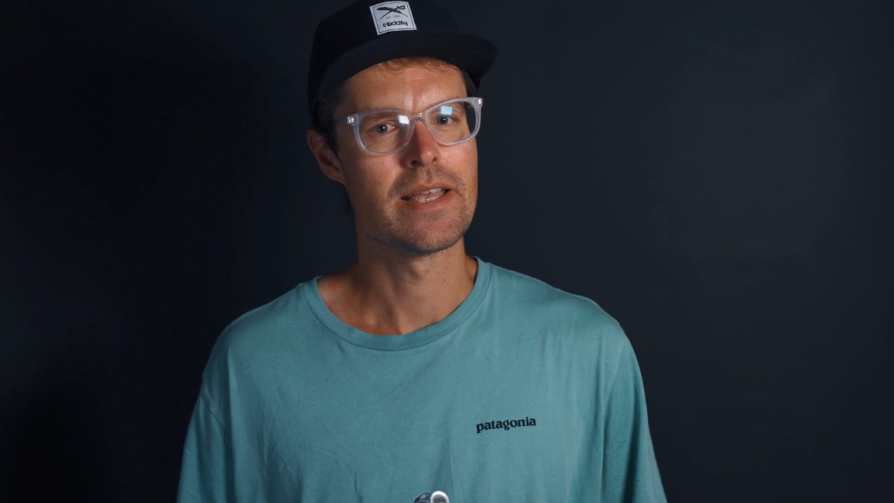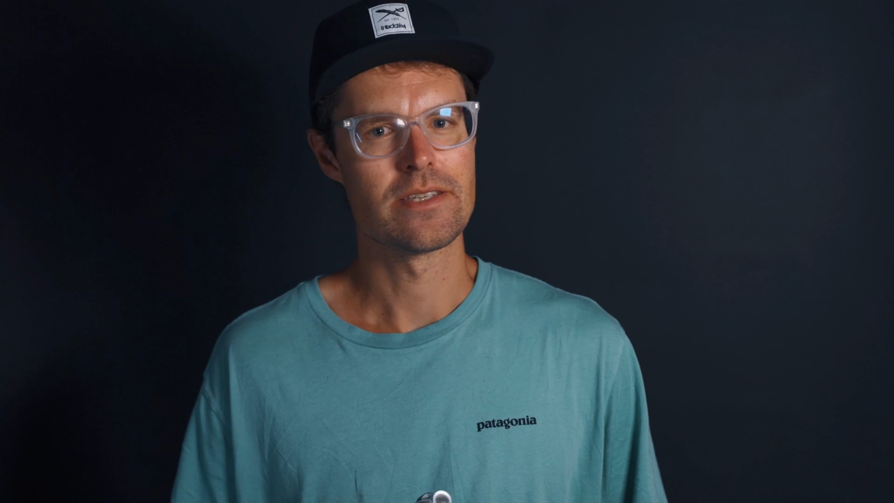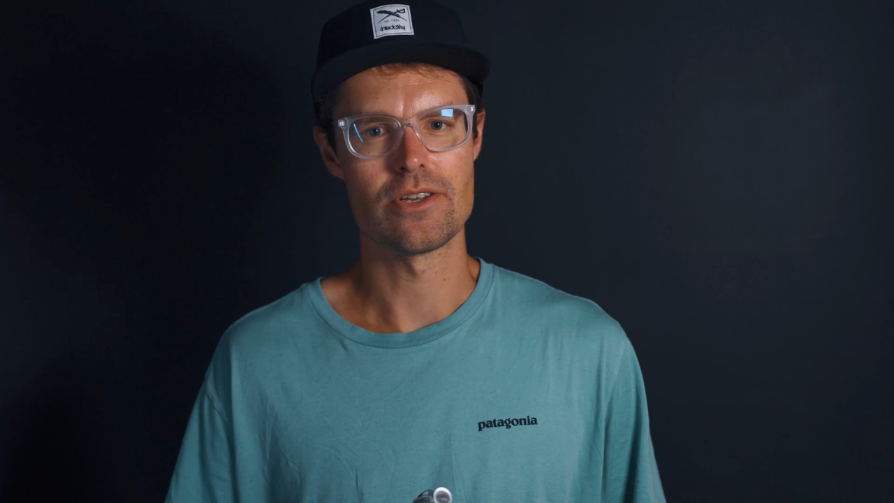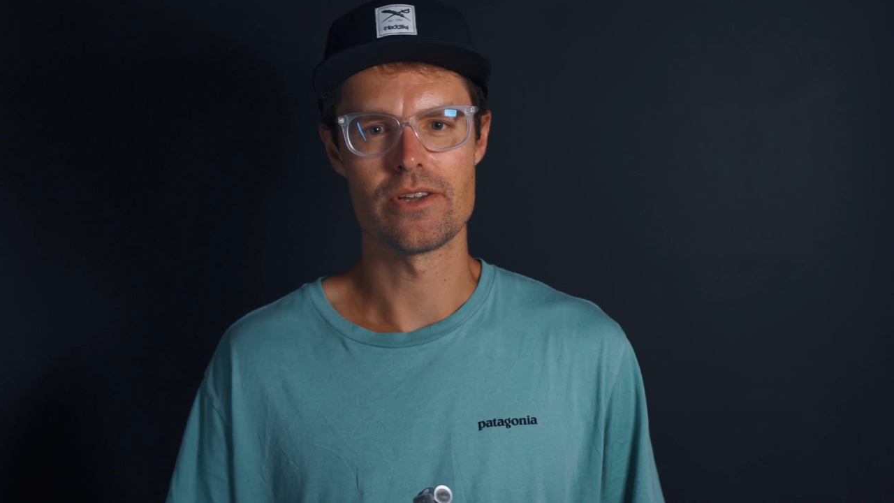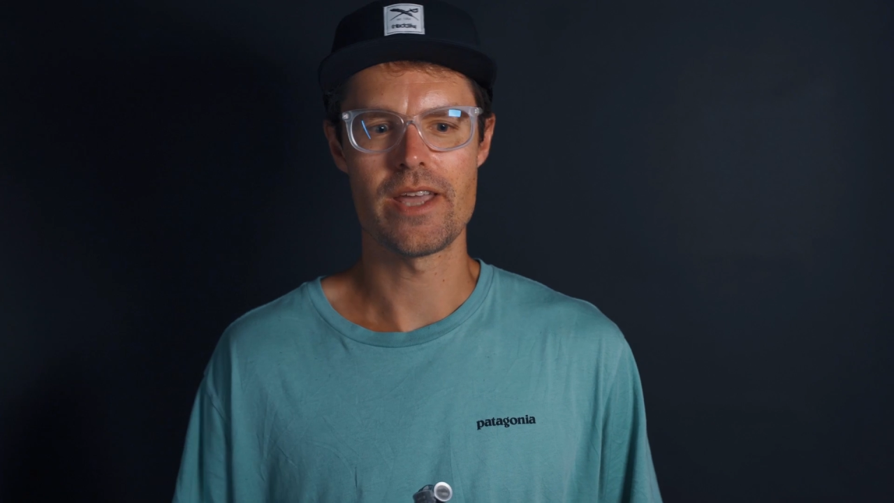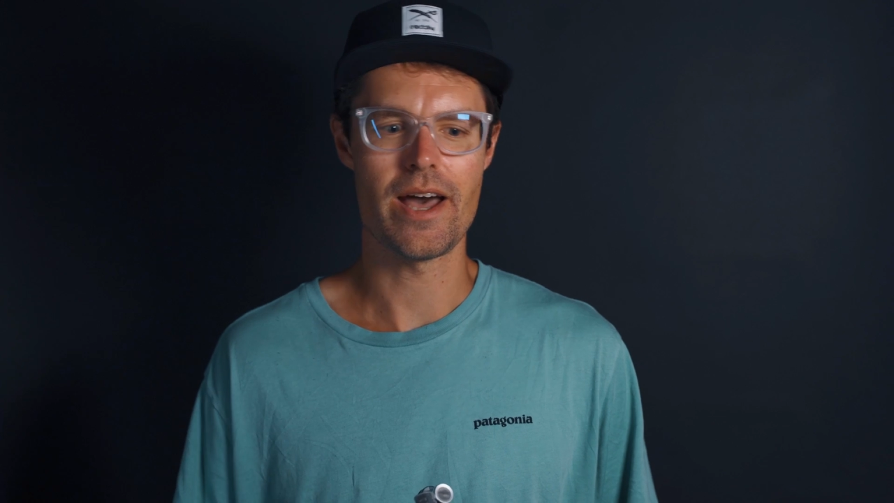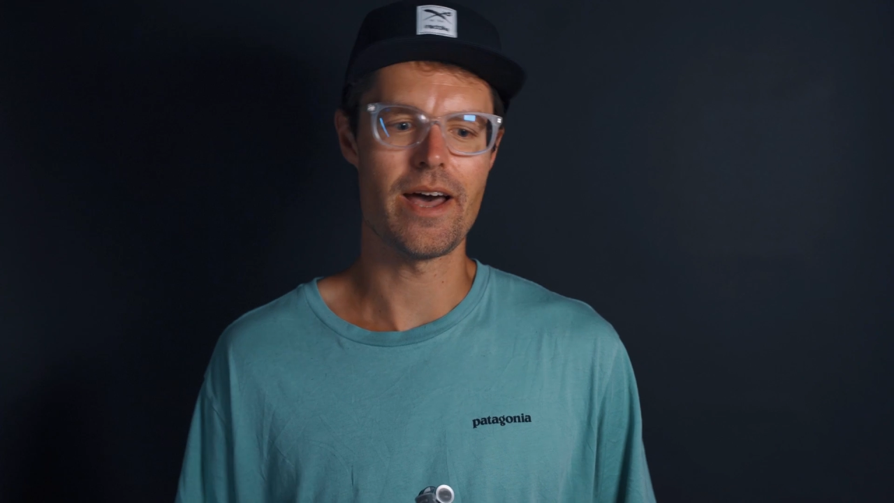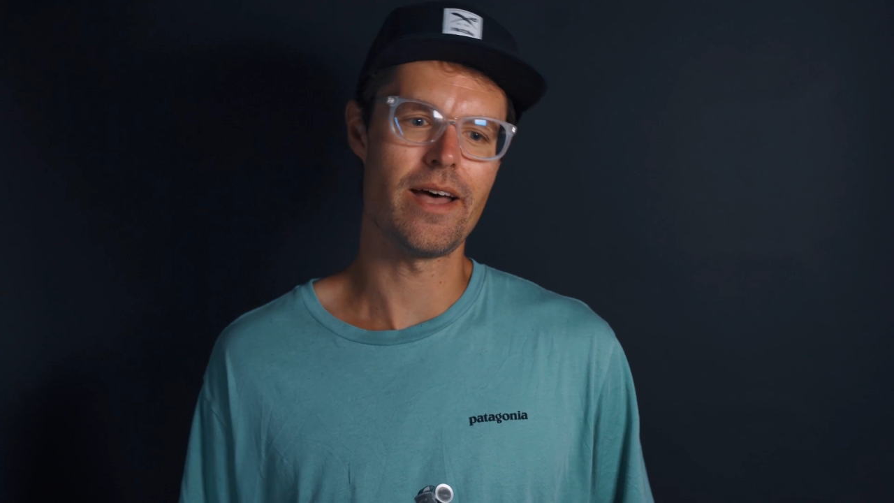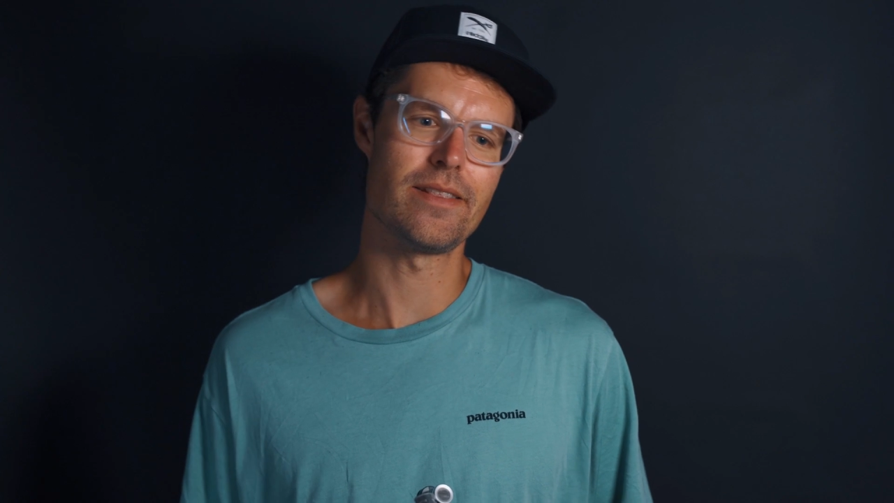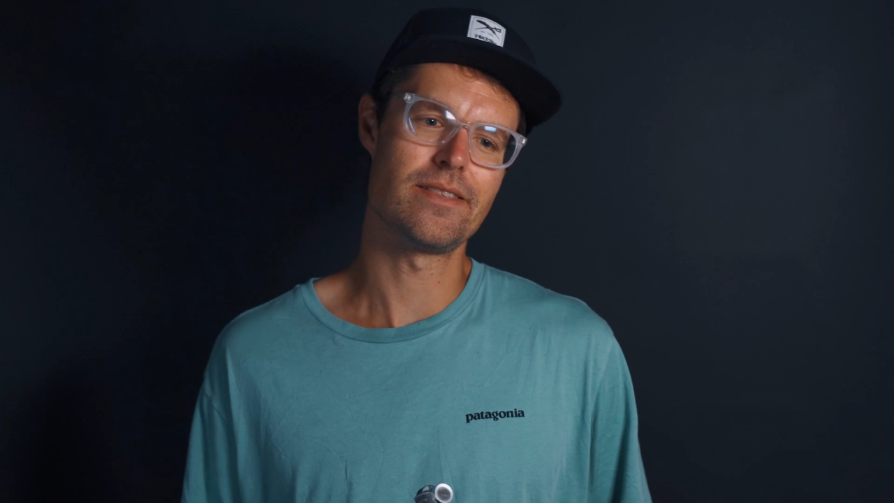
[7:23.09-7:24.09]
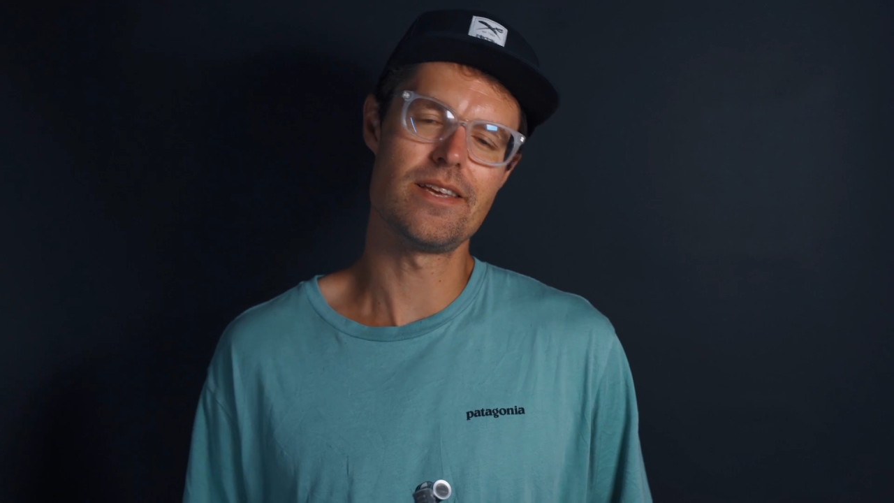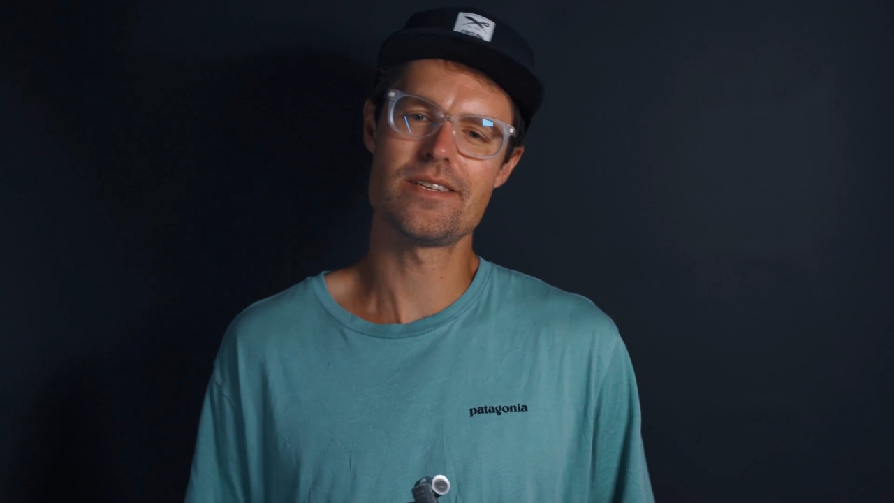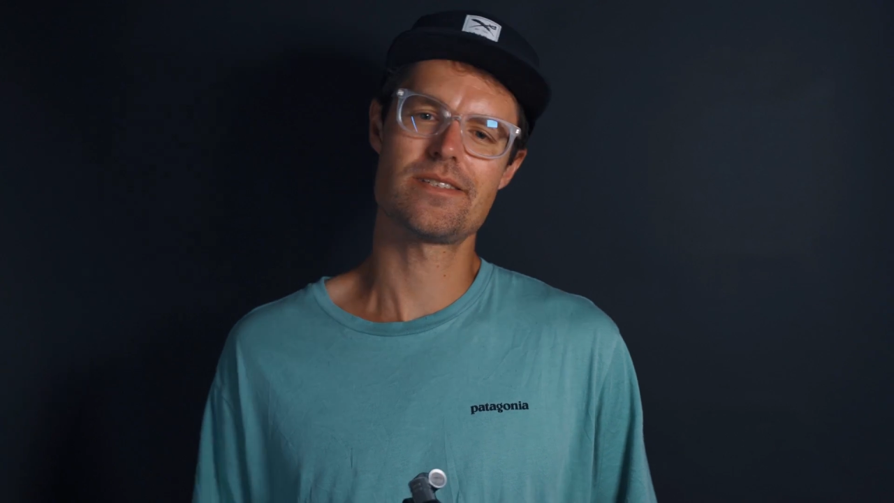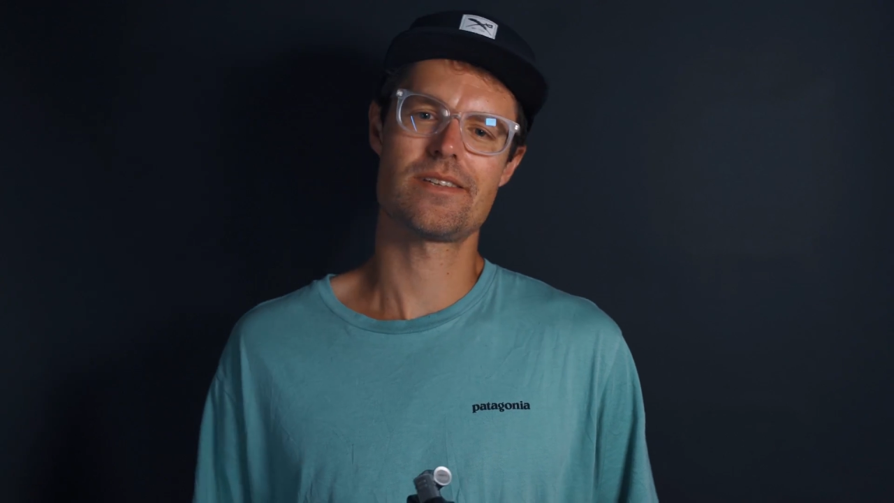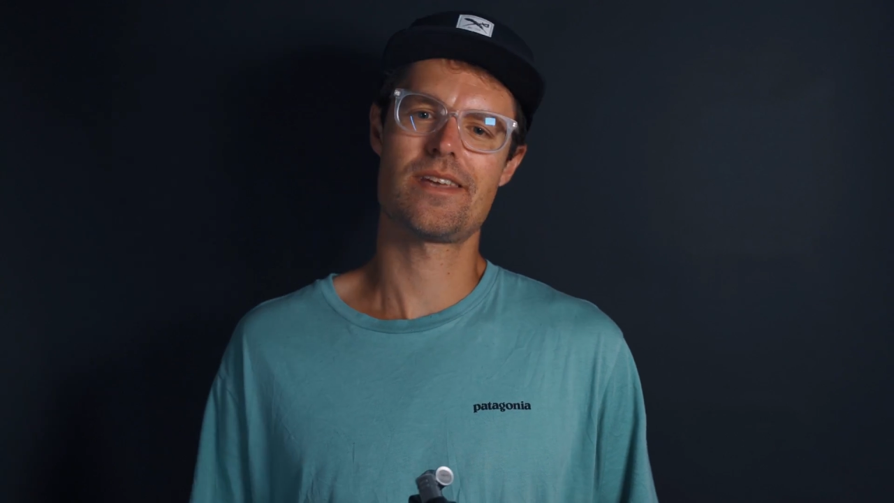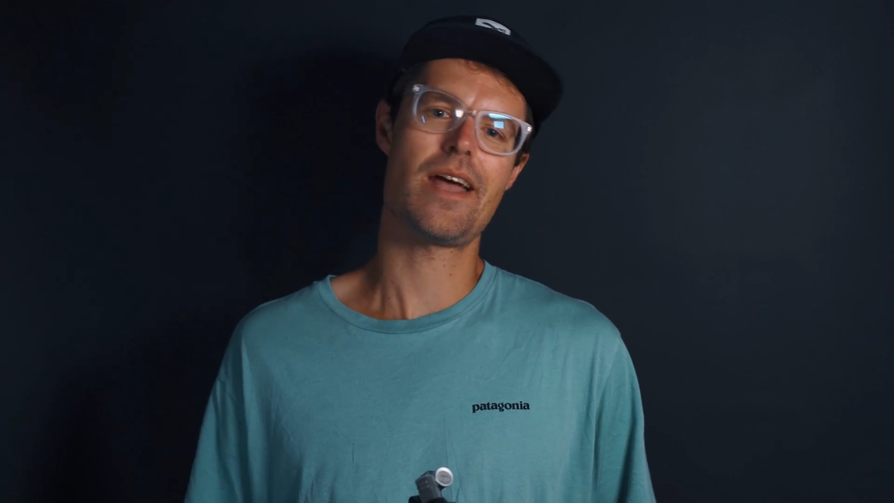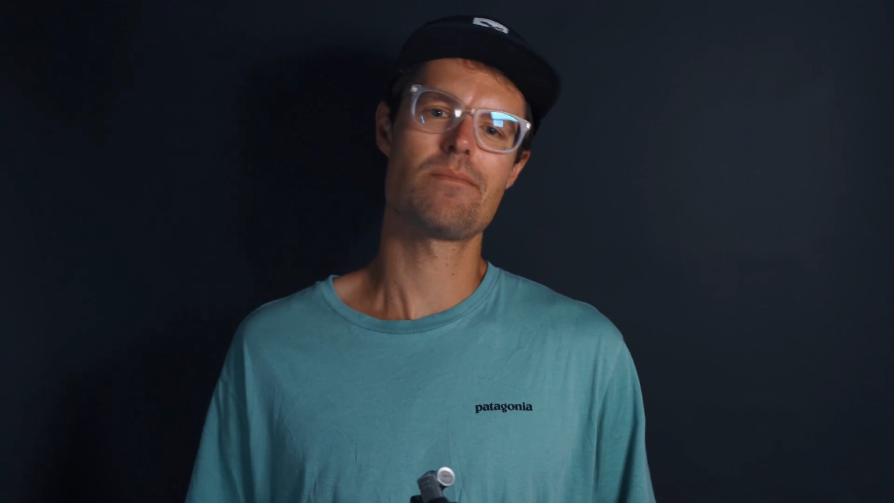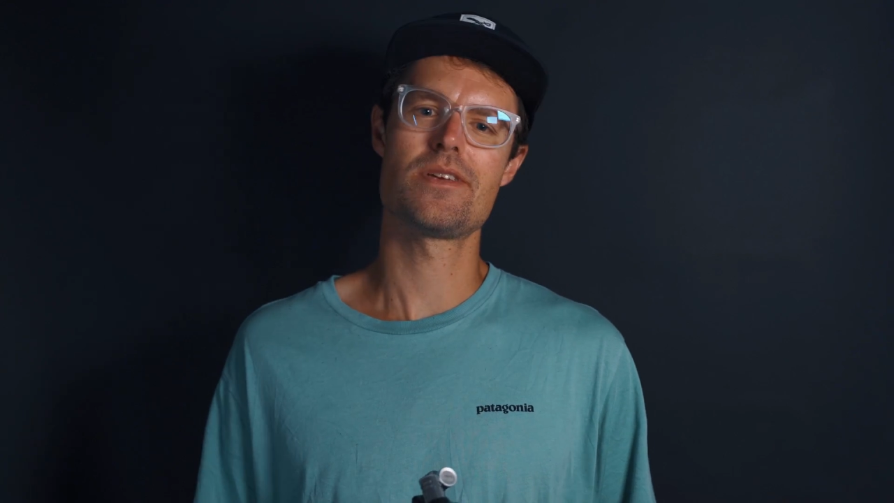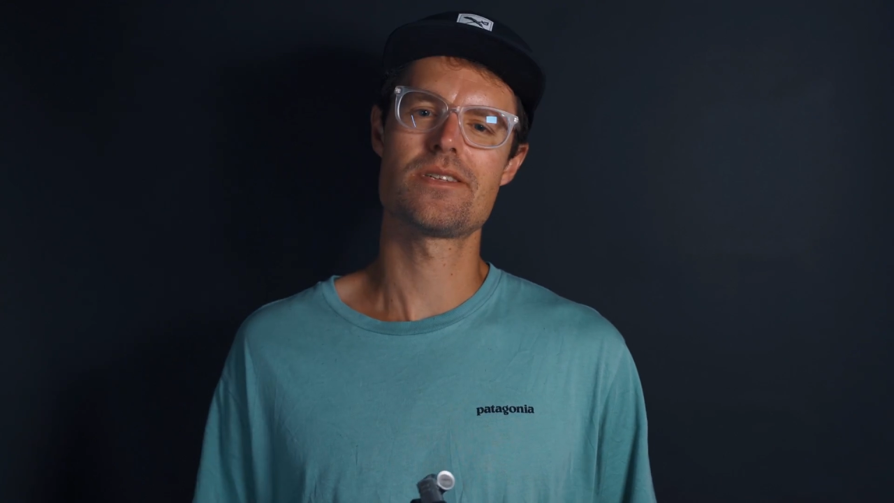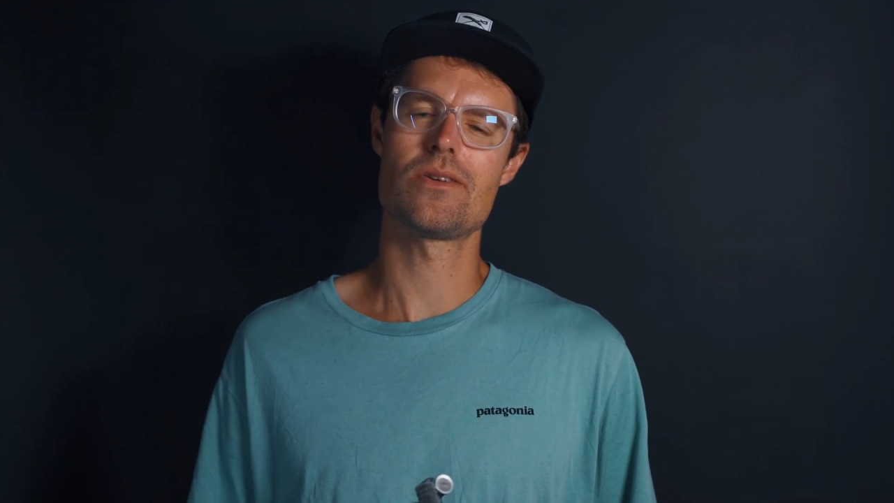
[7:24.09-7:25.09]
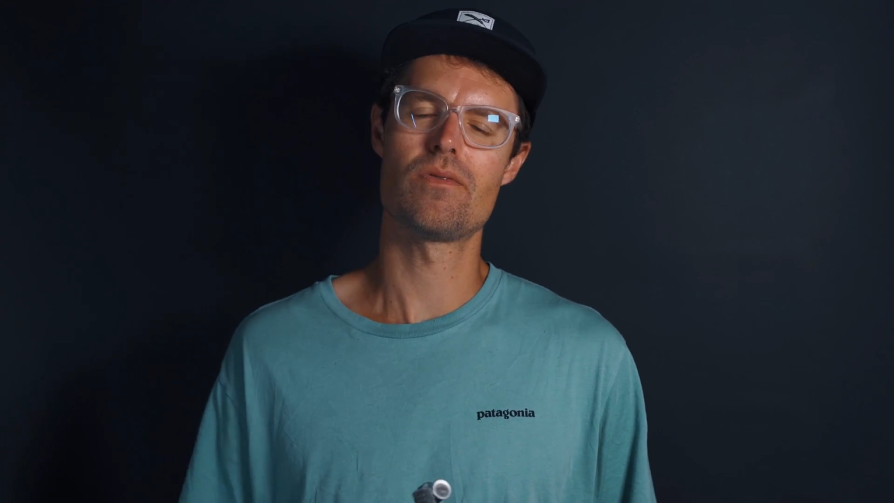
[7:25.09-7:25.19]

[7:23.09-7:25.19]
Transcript: So yeah, these can be so